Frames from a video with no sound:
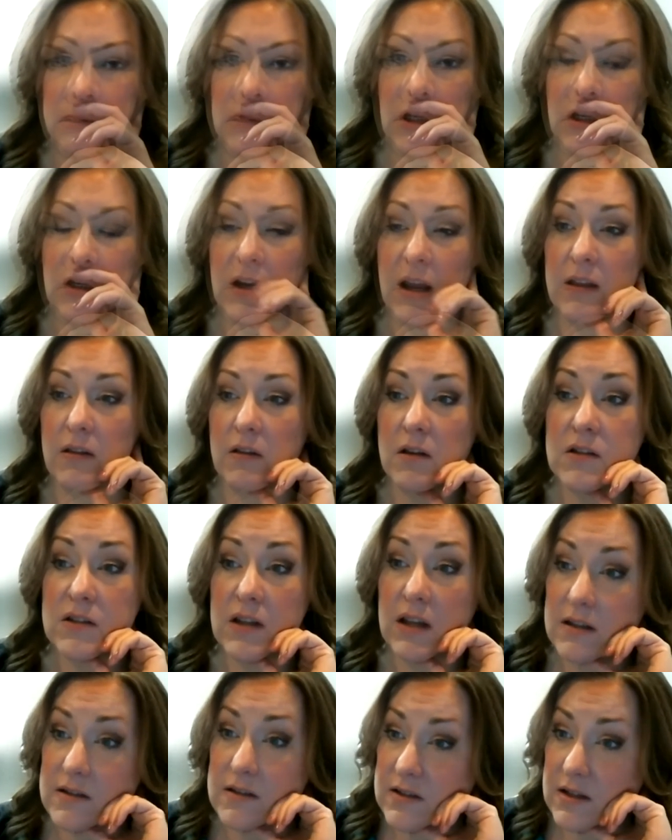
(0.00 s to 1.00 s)
All right, looks
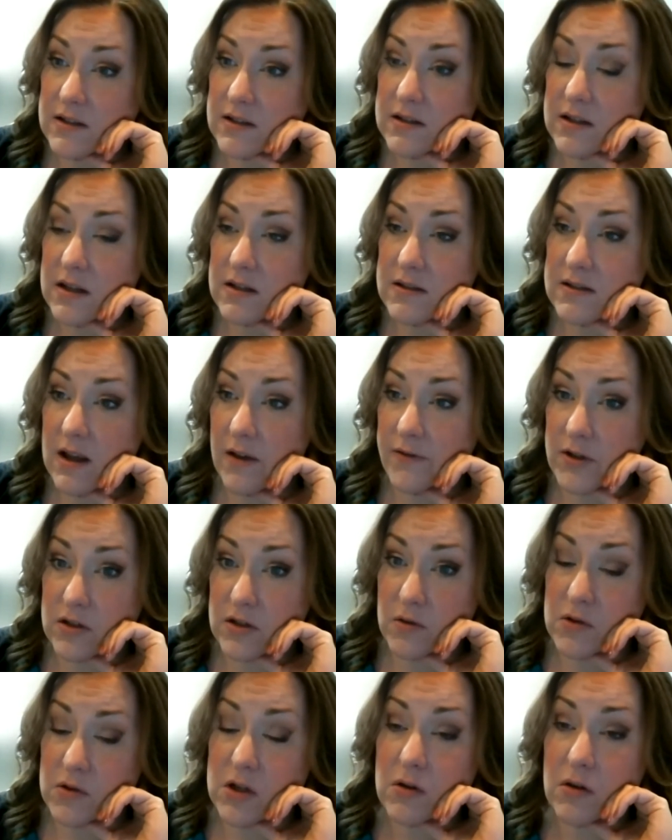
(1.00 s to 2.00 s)
like 67,
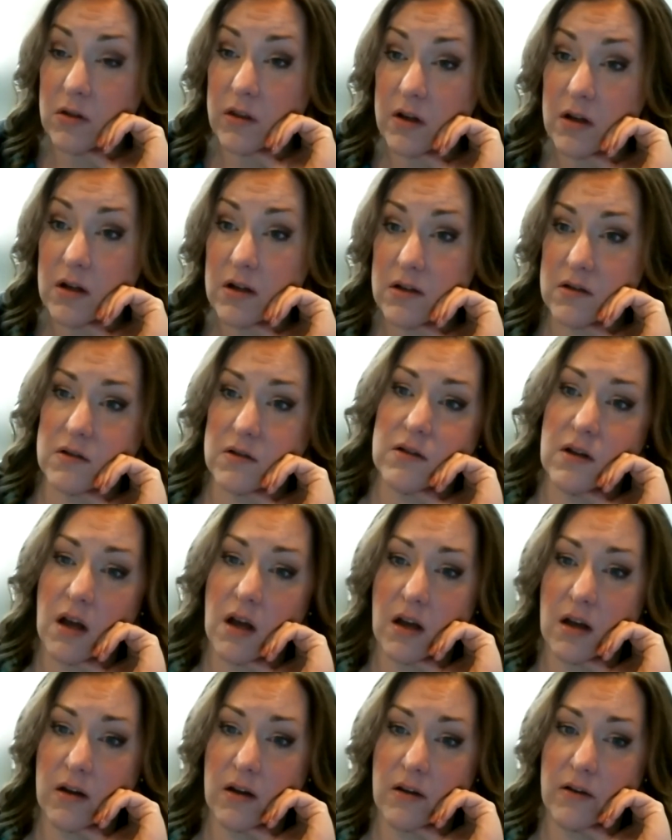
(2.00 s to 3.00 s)
so 2/3
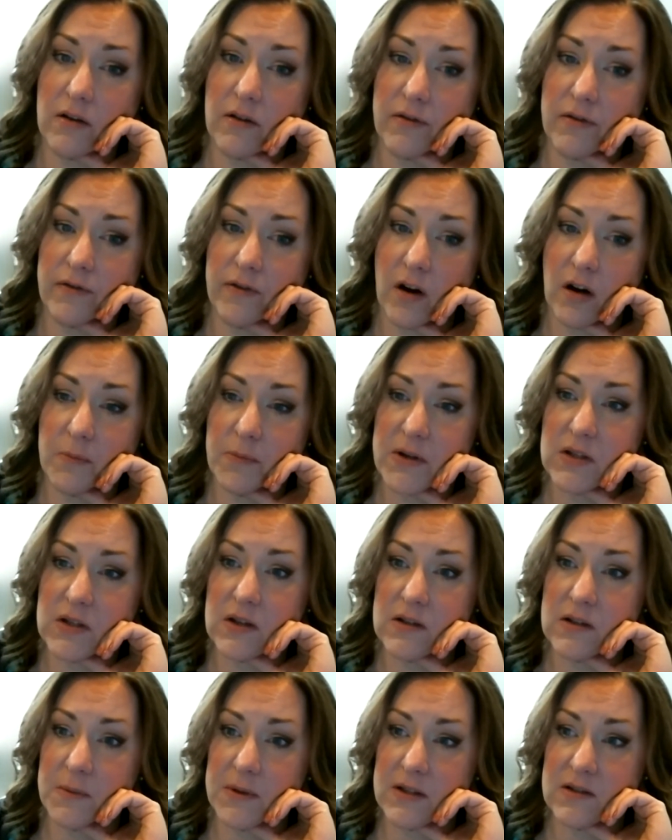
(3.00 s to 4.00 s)
of our
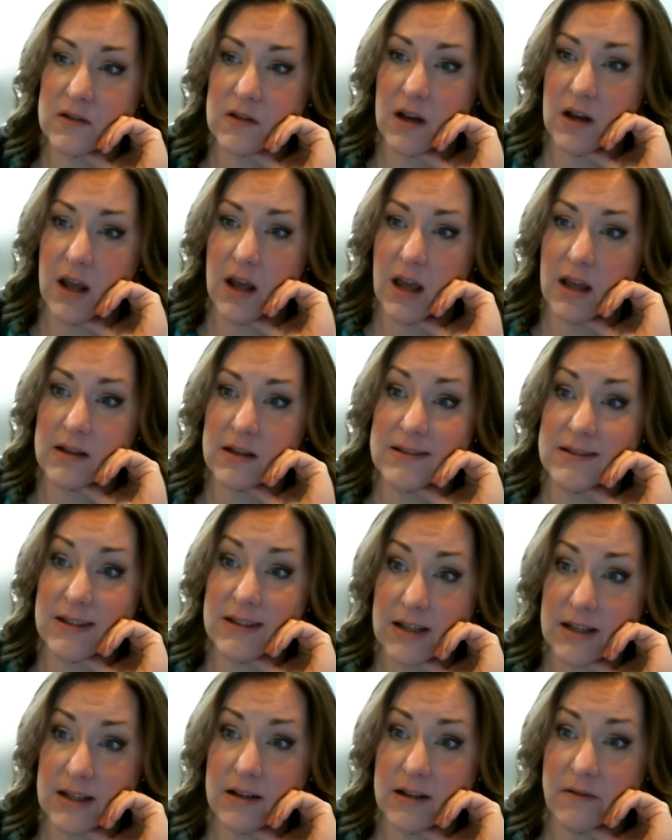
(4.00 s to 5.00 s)
participants today
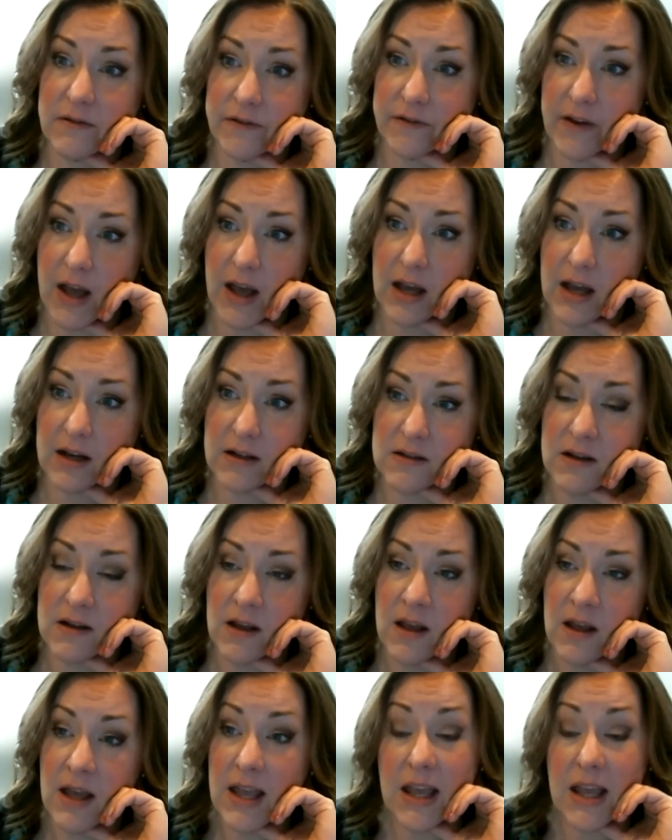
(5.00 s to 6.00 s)
did in fact
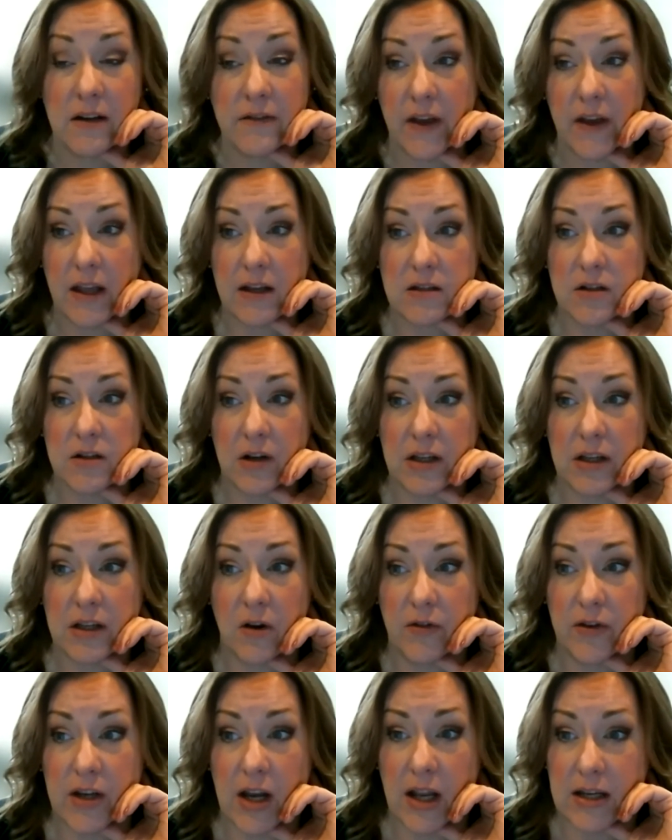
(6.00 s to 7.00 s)
innovate during
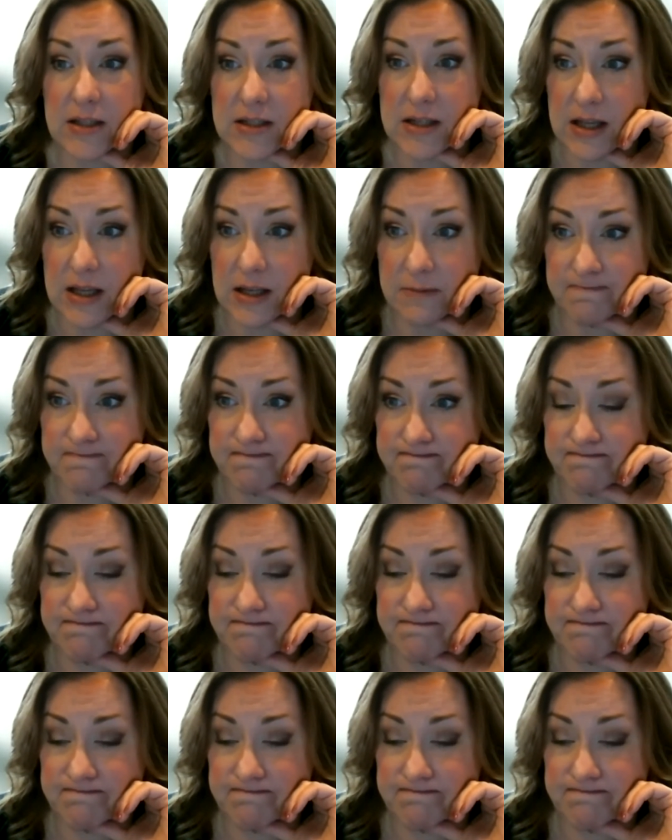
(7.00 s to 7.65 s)
COVID-19.